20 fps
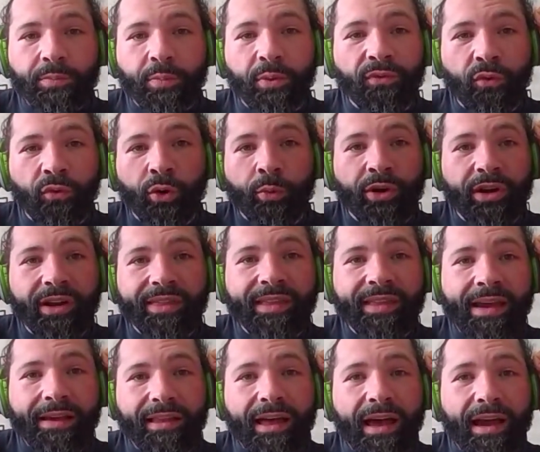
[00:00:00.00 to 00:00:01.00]
performer in
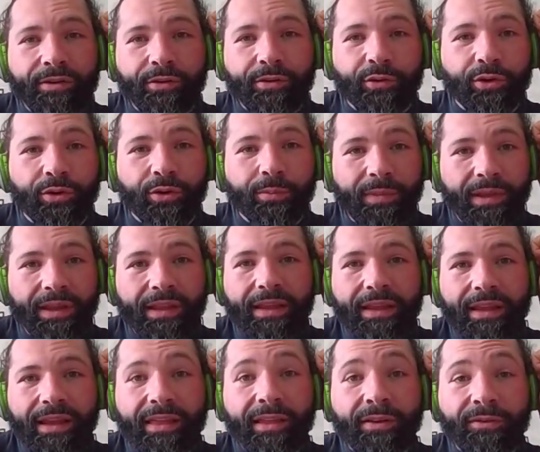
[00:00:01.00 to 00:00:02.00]
that locker room,
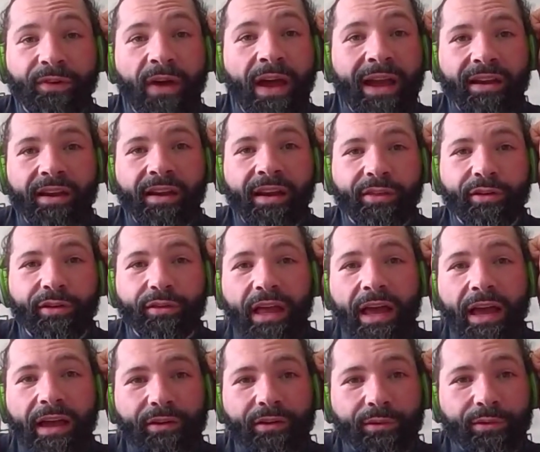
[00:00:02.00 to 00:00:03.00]
and then find another
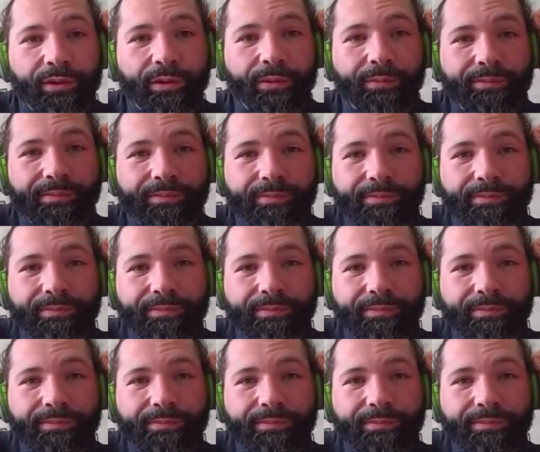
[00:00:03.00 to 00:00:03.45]
locker room.